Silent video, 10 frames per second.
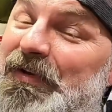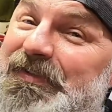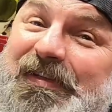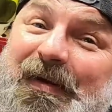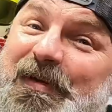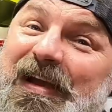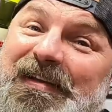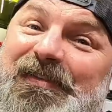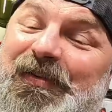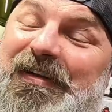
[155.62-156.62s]
Most of the time you
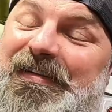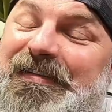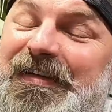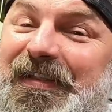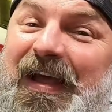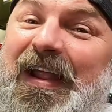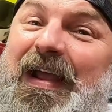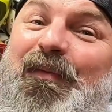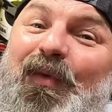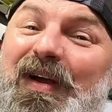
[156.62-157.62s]
guys don't get to see that.
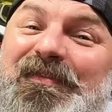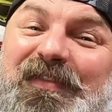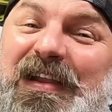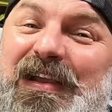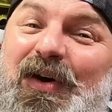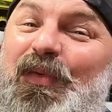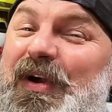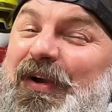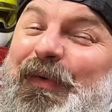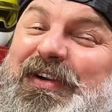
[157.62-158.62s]
In one video,
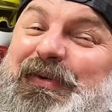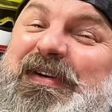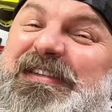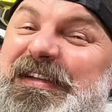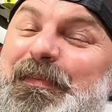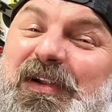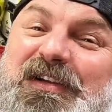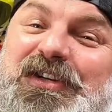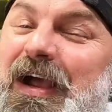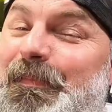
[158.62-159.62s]
we're going to assemble a
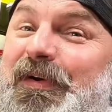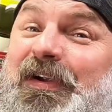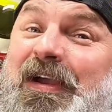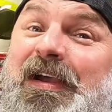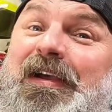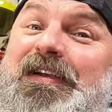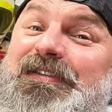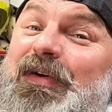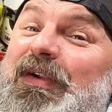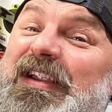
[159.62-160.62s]
chopper.
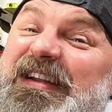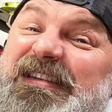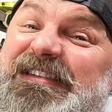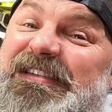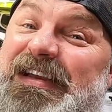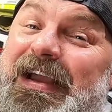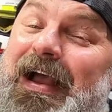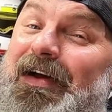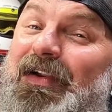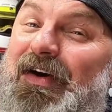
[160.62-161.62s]
So let's see
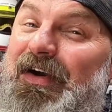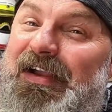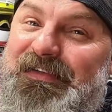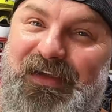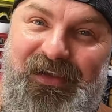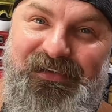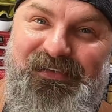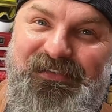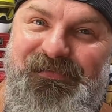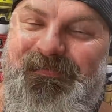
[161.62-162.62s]
how long it
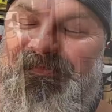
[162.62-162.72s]
takes.